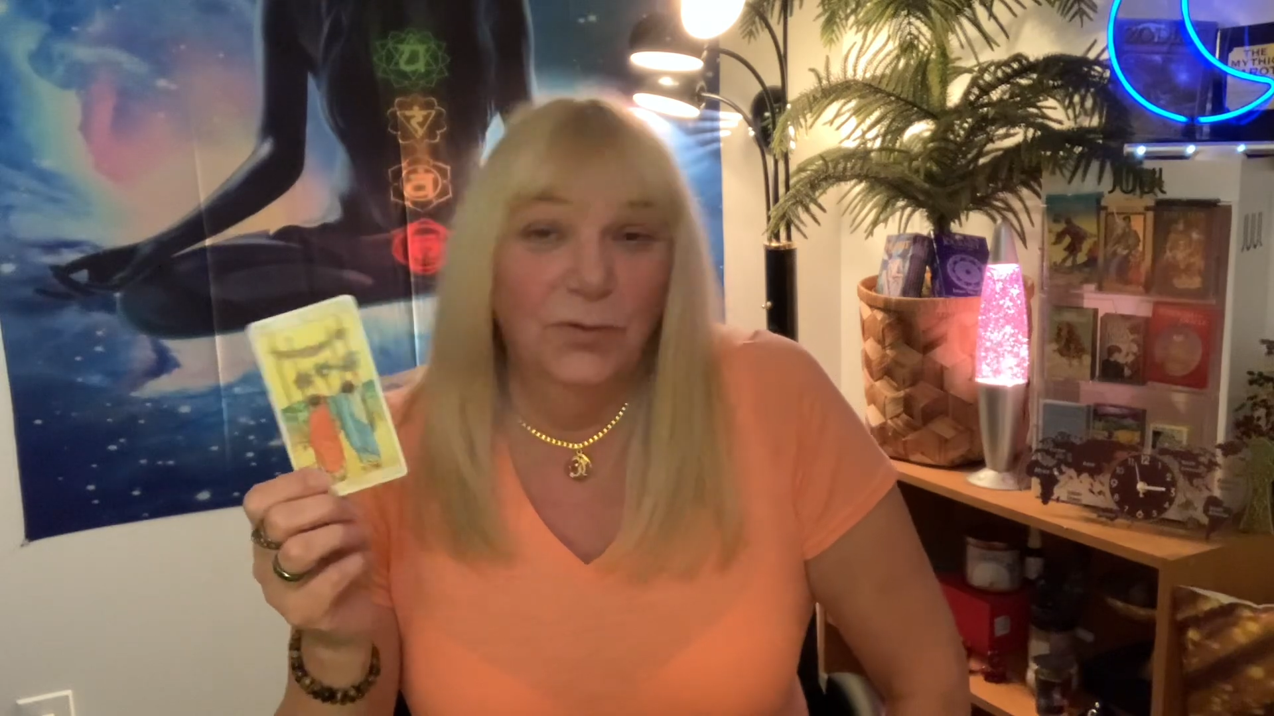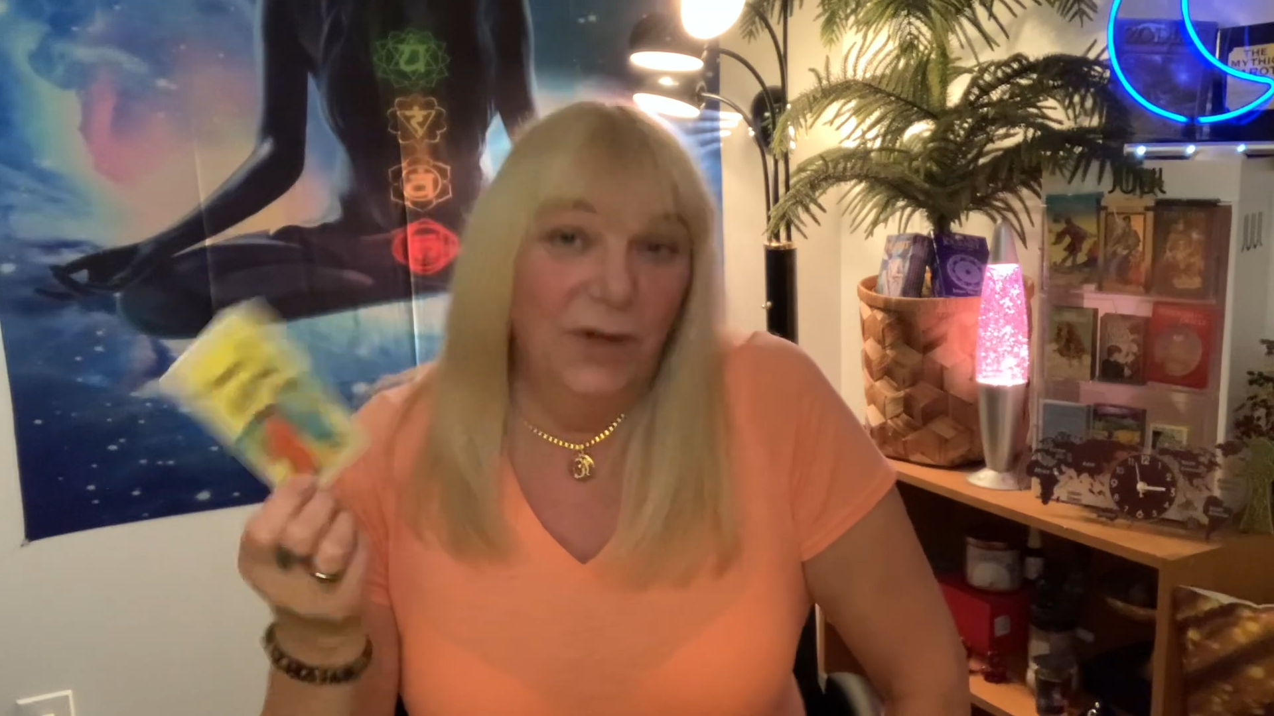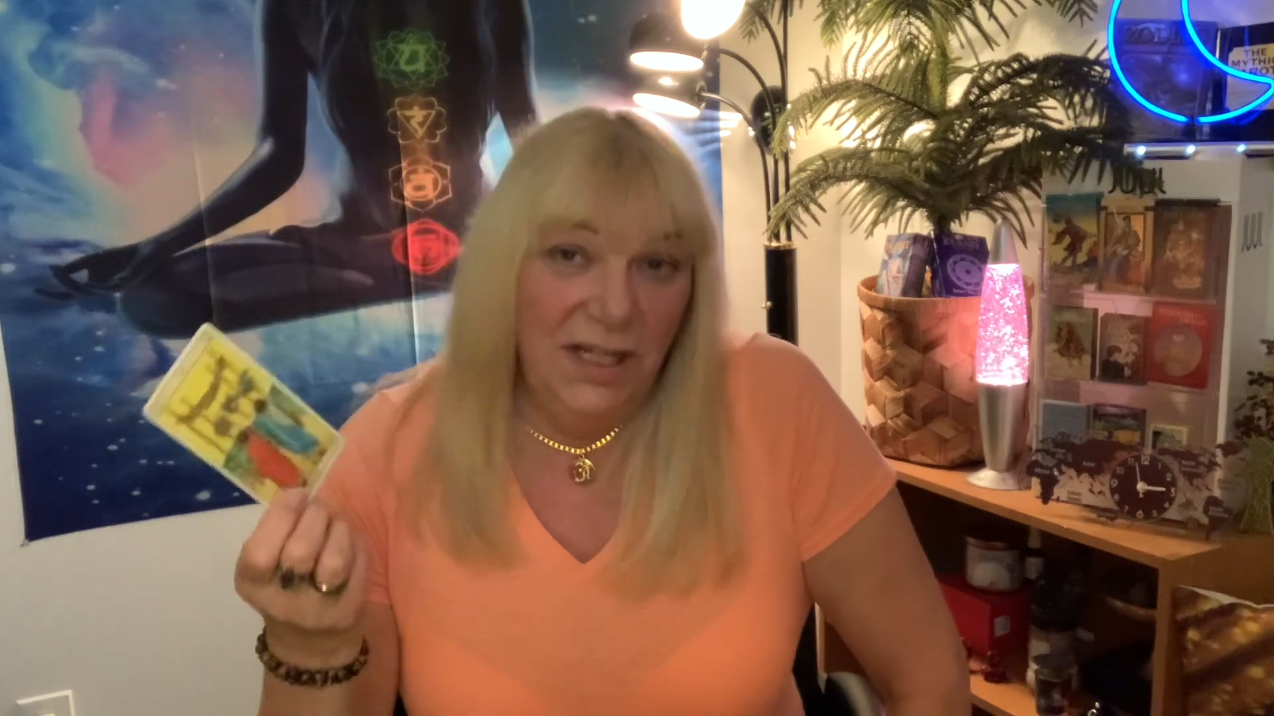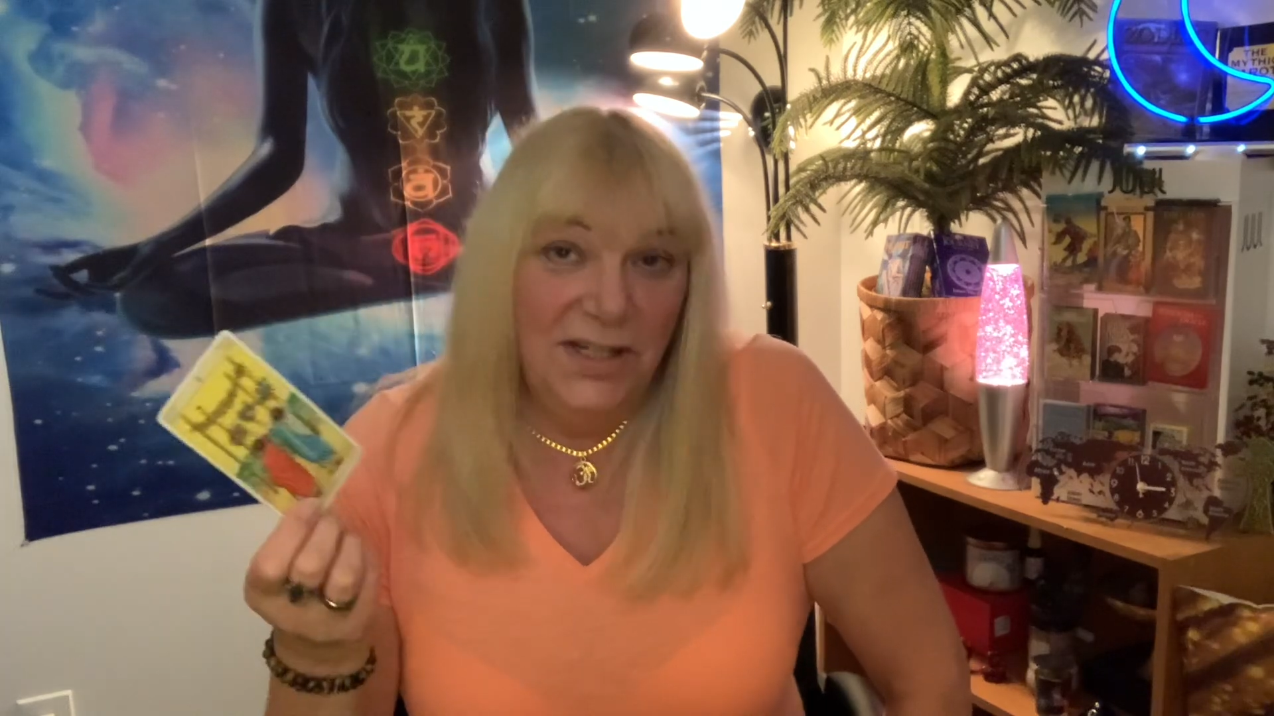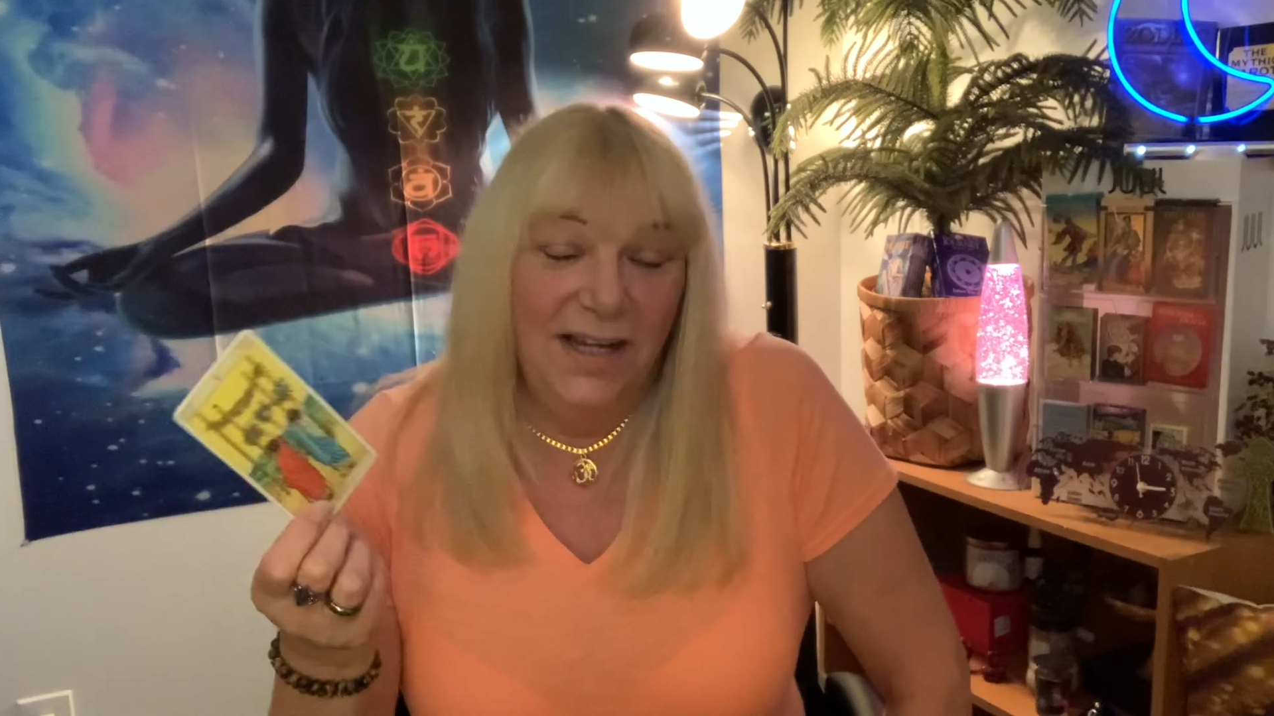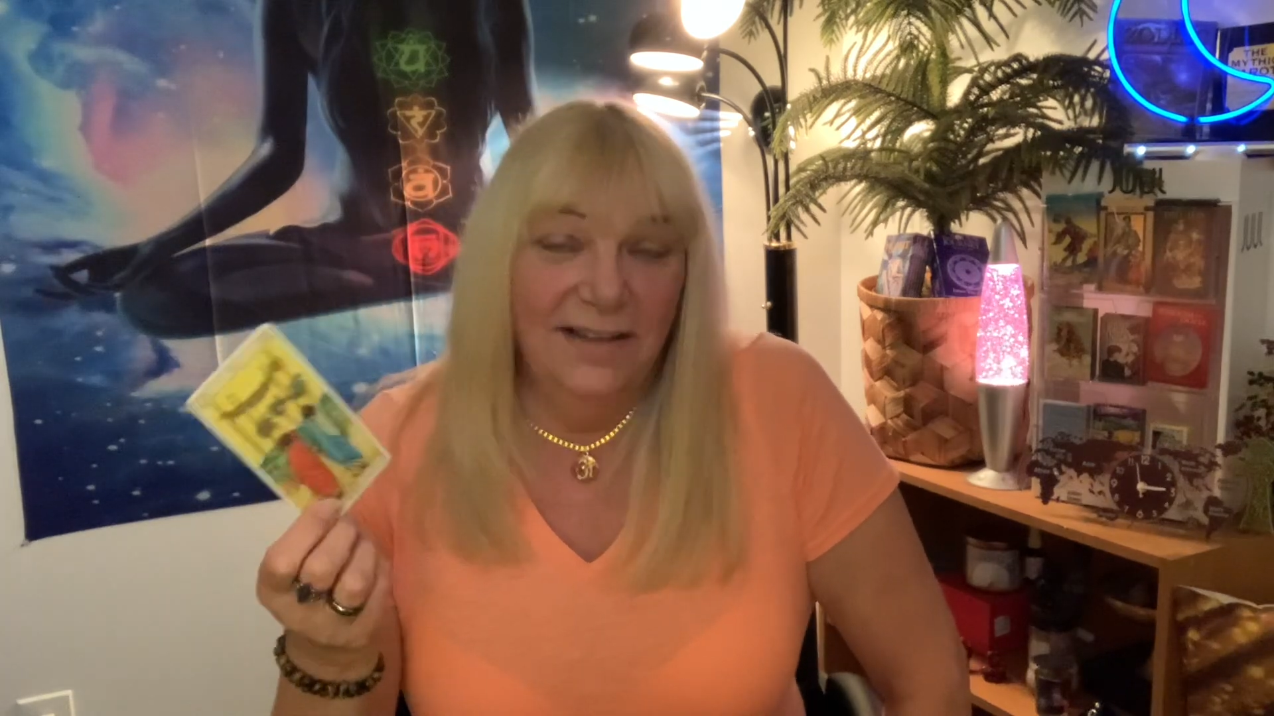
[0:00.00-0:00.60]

reaching